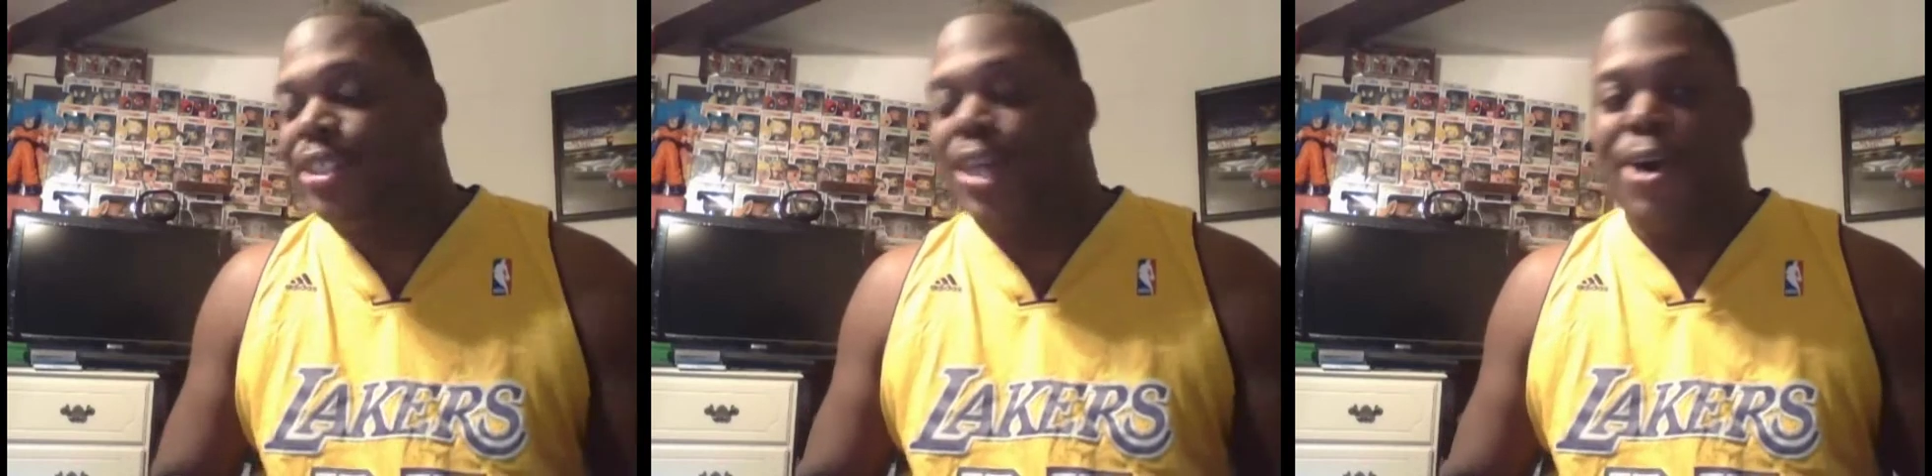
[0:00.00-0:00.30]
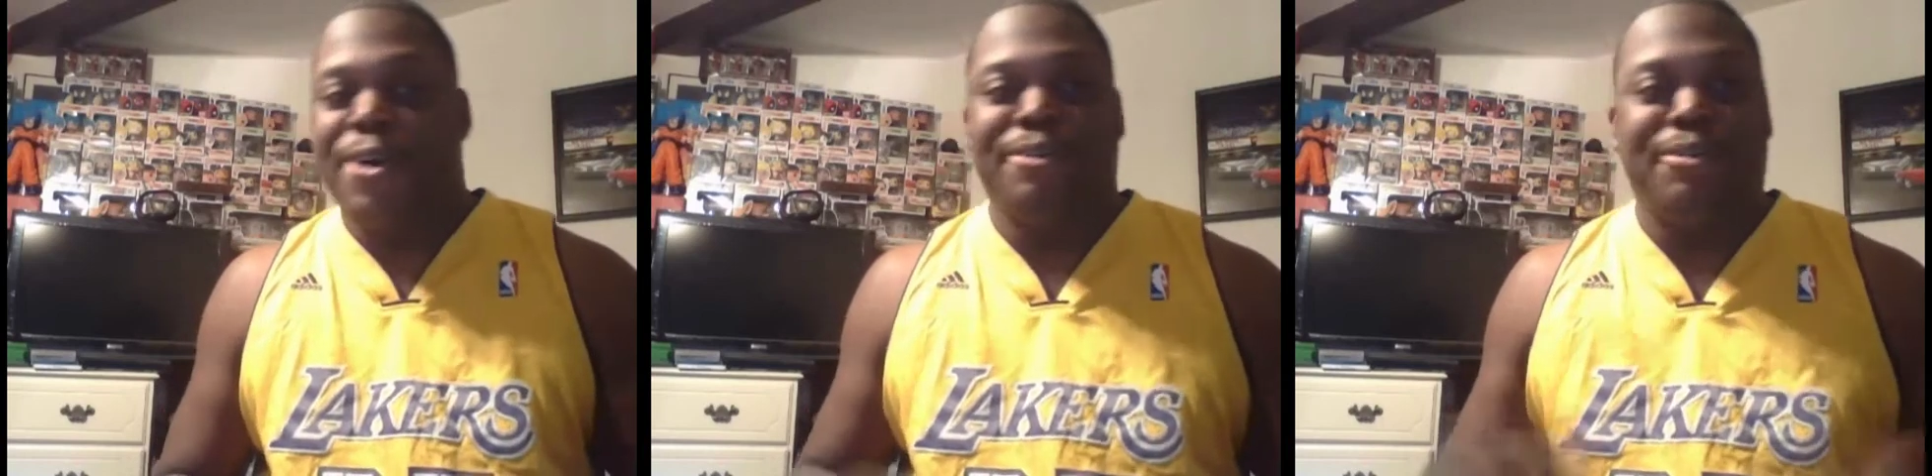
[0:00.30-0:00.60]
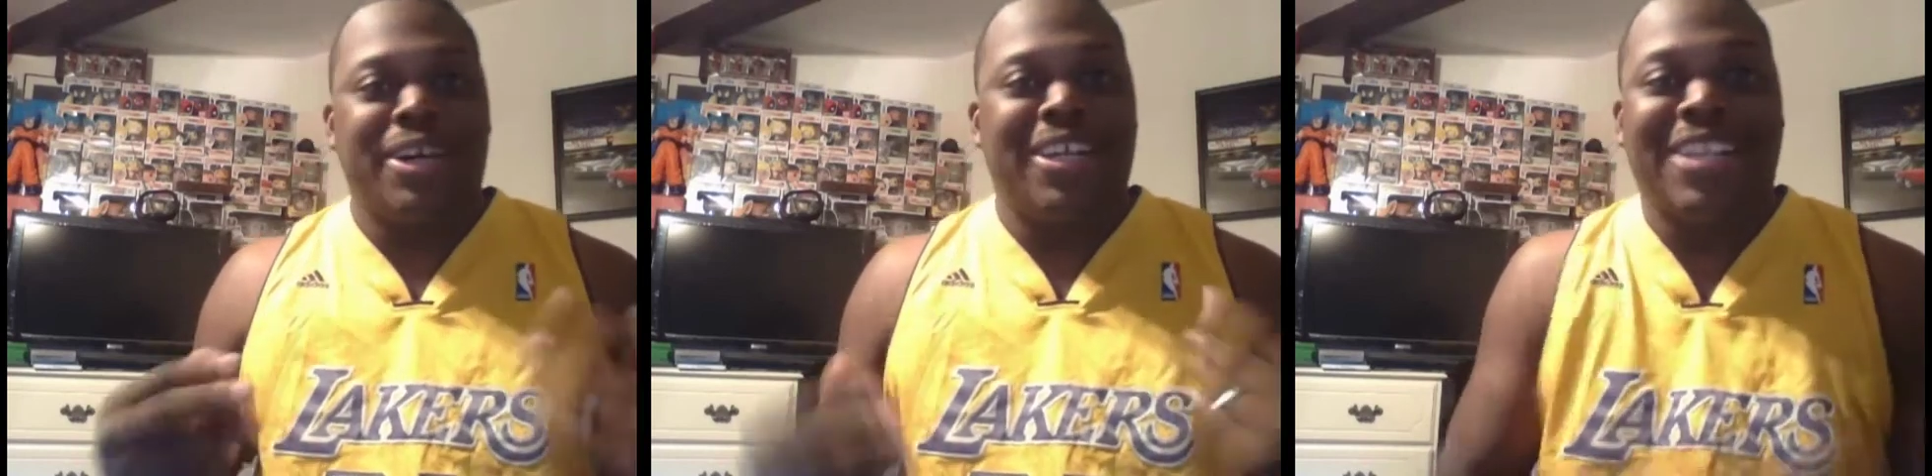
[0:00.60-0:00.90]

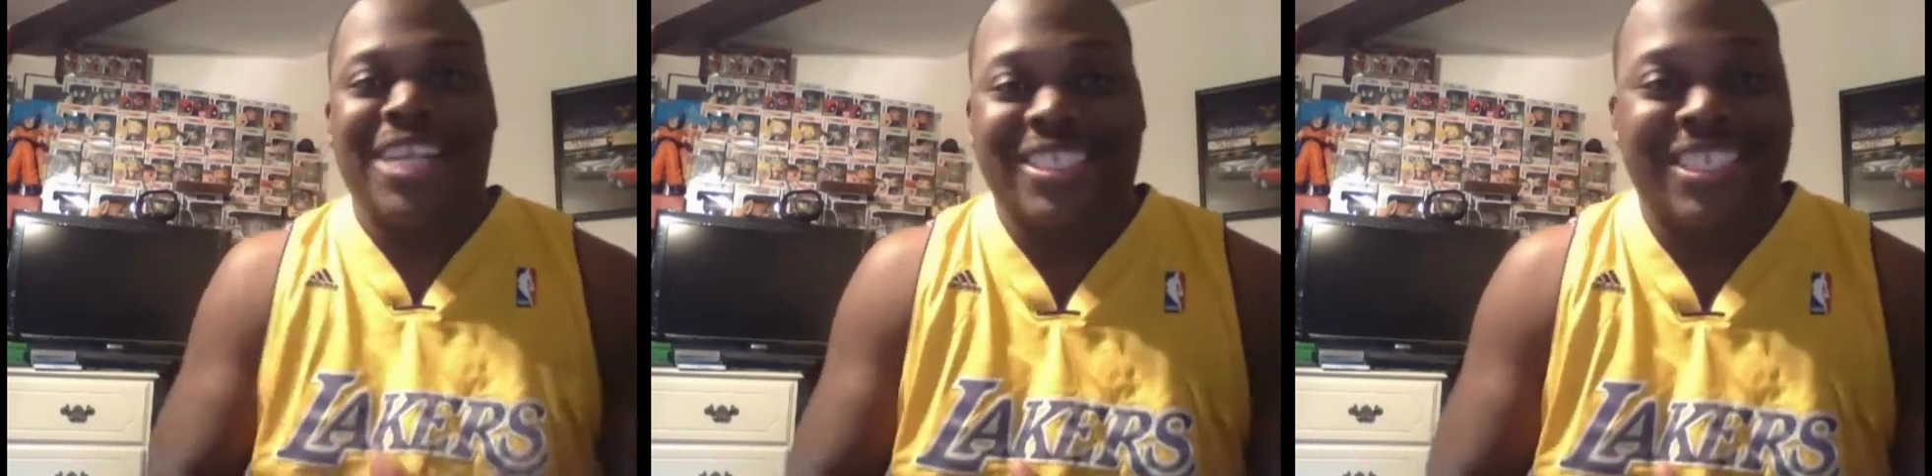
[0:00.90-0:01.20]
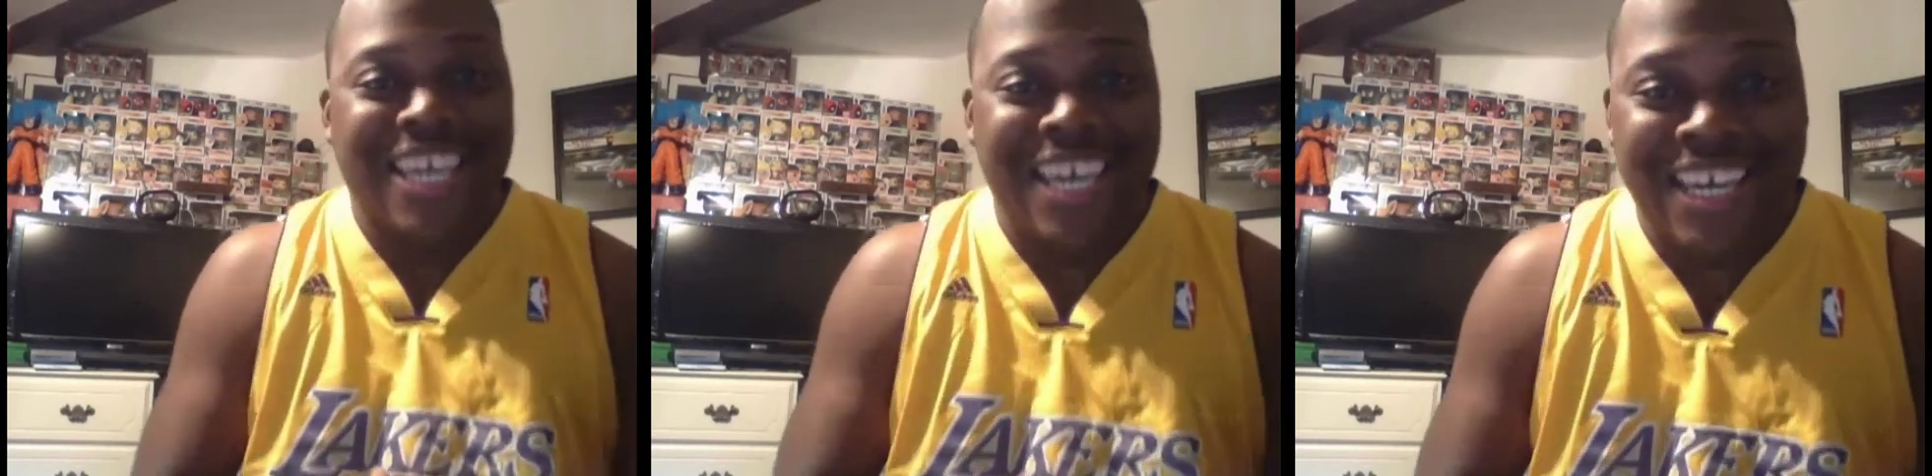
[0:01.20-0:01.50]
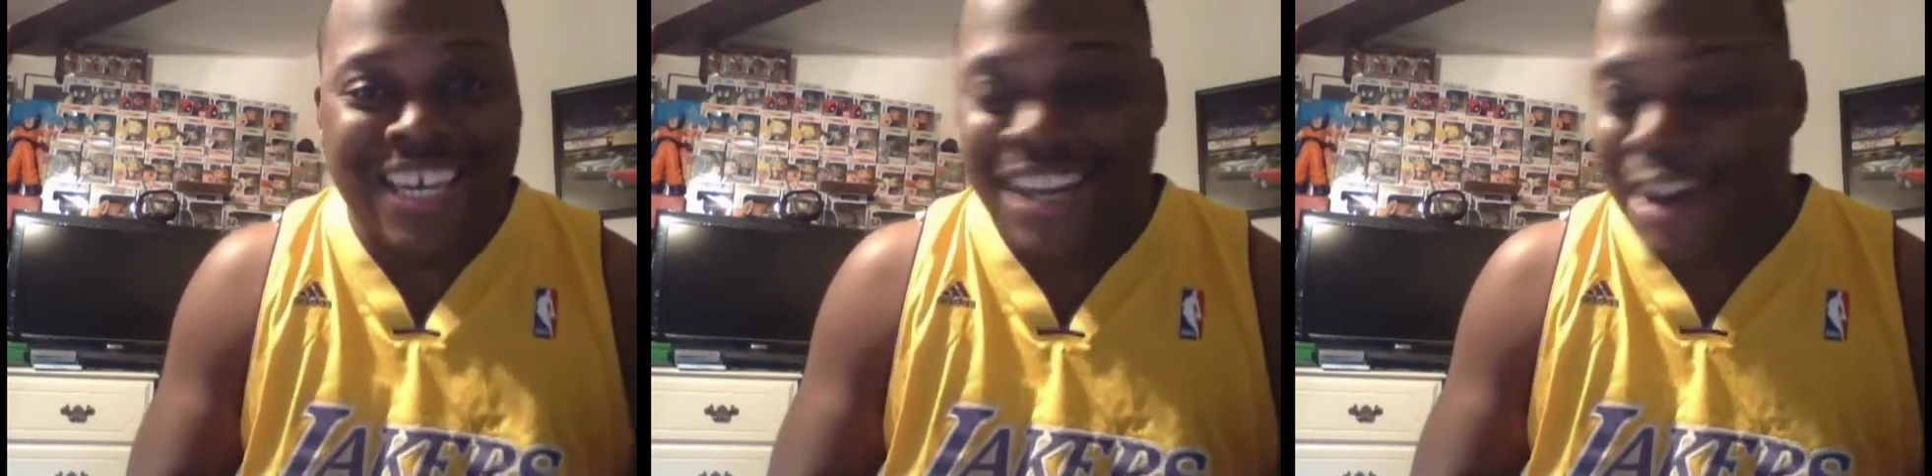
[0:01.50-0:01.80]
So let's
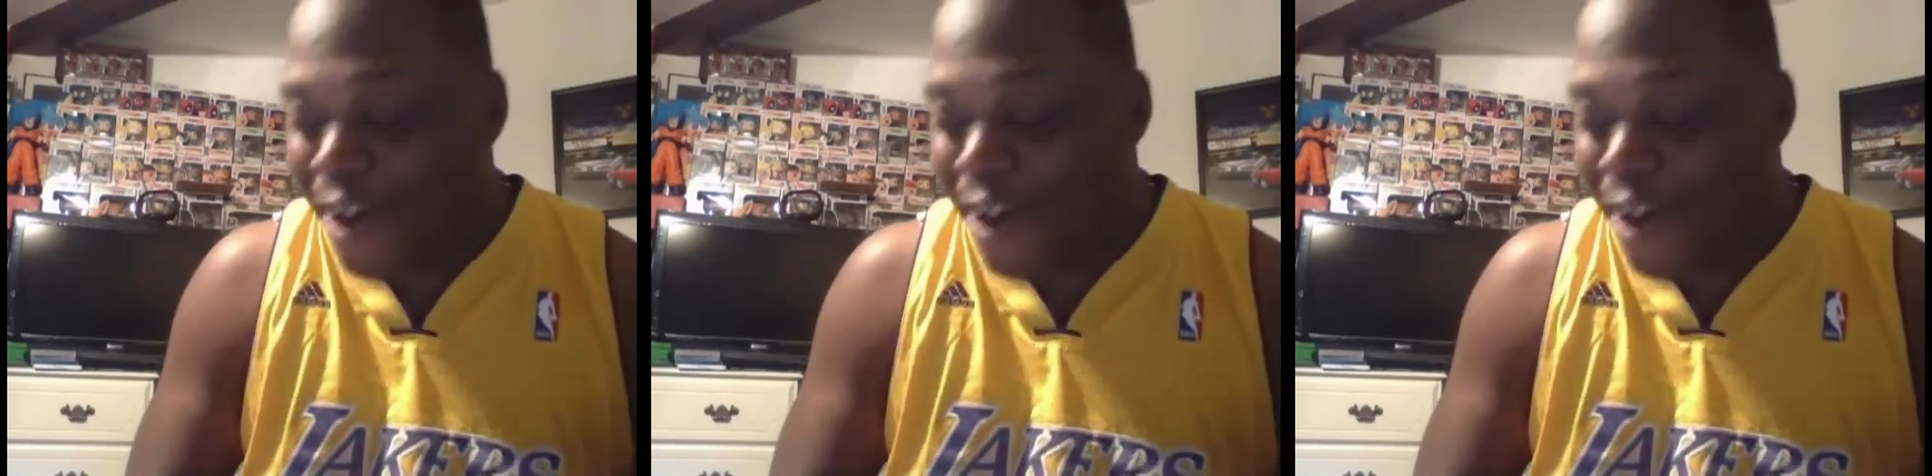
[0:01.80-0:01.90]
kick it